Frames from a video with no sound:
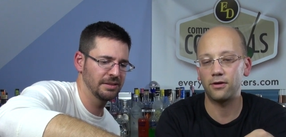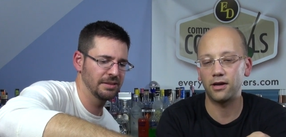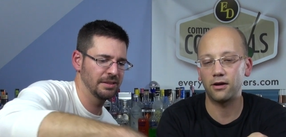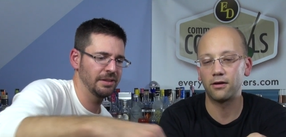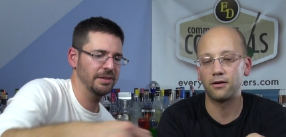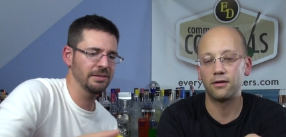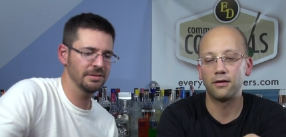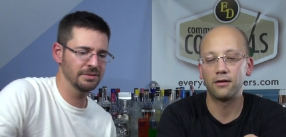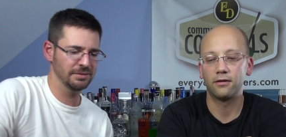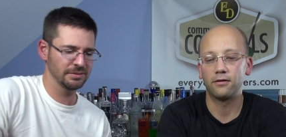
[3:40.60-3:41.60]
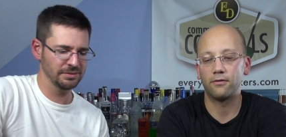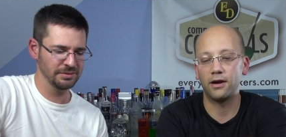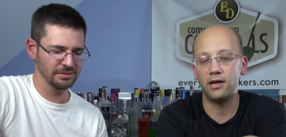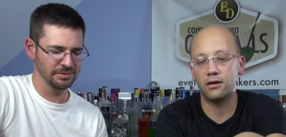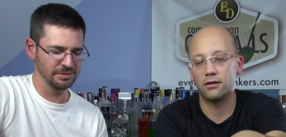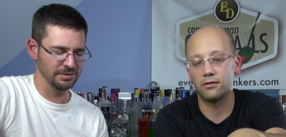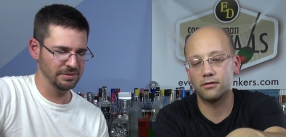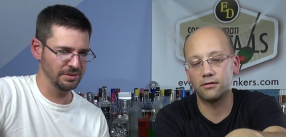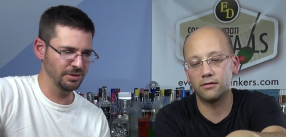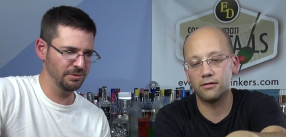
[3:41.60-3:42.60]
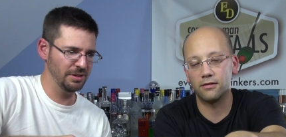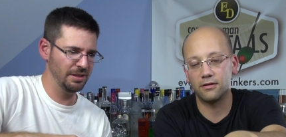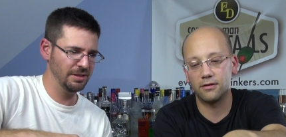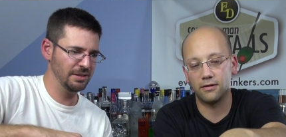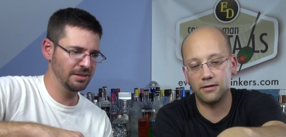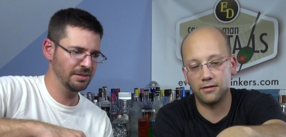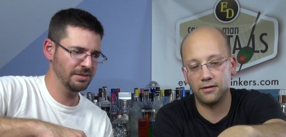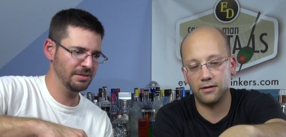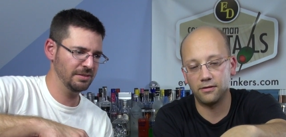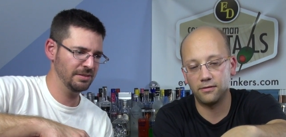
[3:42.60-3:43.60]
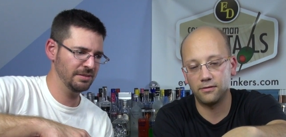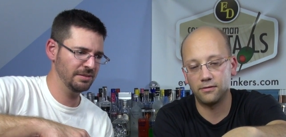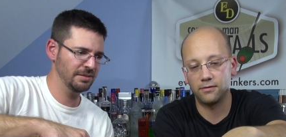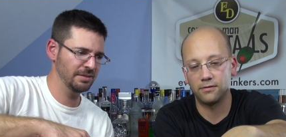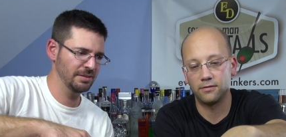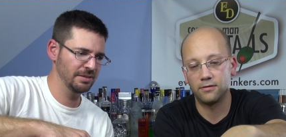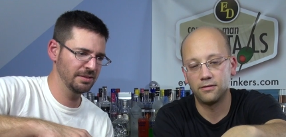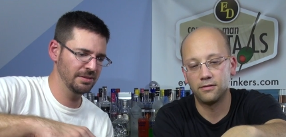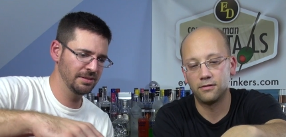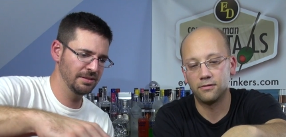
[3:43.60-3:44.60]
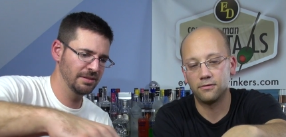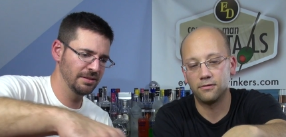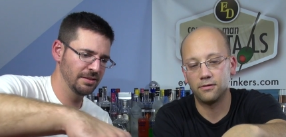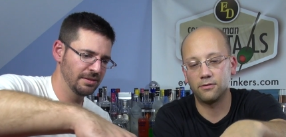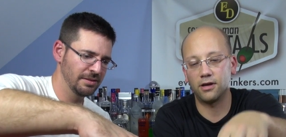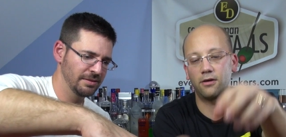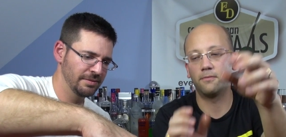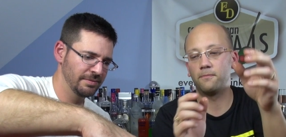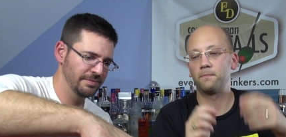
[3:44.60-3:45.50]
Speaker 1: on here. Okay. Right.
Speaker 2: You would think. Yeah.
Speaker 1: There we go.